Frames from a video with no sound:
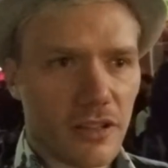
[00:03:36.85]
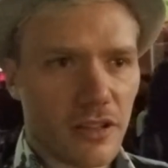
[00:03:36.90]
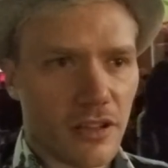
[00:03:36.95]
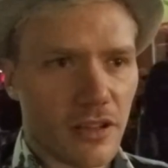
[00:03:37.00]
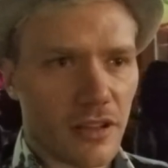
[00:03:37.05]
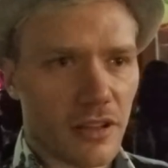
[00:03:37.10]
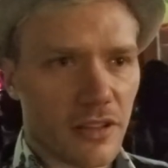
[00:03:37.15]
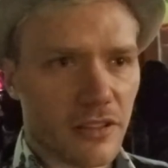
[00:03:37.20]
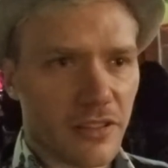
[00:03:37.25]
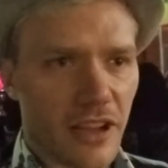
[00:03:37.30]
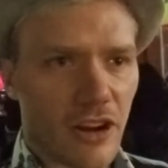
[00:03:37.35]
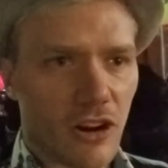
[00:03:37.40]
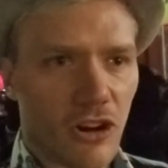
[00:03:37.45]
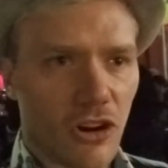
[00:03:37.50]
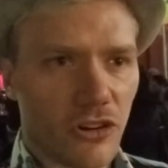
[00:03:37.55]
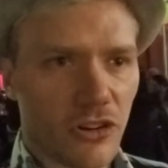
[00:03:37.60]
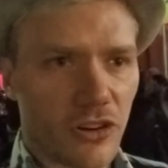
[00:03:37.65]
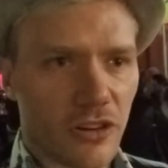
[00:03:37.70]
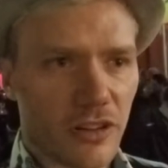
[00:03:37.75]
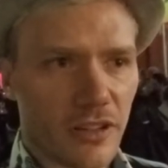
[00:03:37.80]

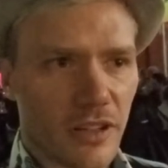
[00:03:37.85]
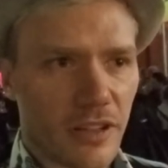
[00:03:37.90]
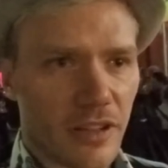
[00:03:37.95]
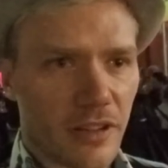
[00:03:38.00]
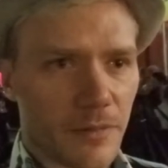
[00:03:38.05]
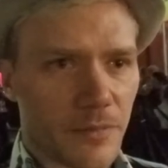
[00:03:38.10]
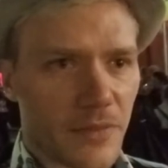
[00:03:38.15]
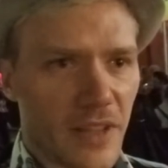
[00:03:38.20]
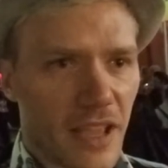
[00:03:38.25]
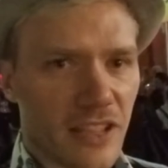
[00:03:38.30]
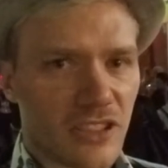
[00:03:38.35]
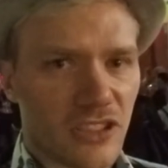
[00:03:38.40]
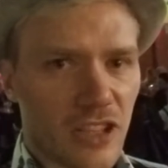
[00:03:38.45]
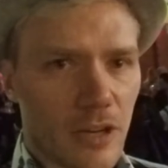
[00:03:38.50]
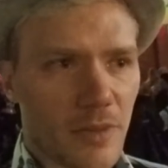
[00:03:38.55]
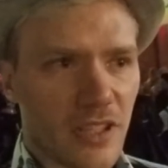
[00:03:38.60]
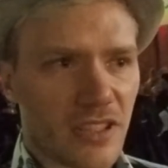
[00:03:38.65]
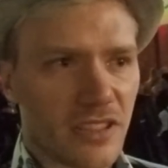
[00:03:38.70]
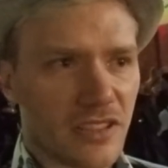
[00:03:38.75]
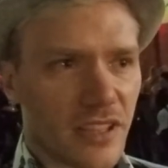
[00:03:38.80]
The age
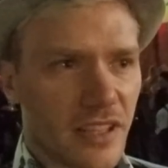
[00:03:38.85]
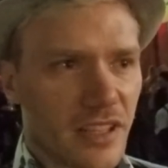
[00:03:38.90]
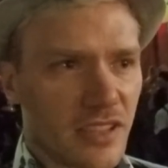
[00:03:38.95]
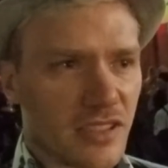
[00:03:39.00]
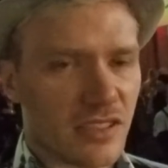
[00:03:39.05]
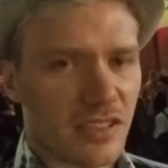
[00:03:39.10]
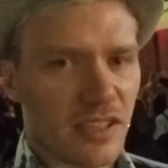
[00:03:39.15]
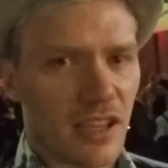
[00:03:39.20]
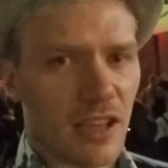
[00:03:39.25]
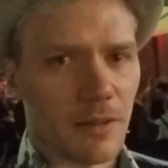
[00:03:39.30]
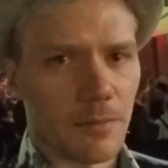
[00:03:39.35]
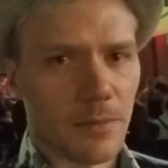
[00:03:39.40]
limit is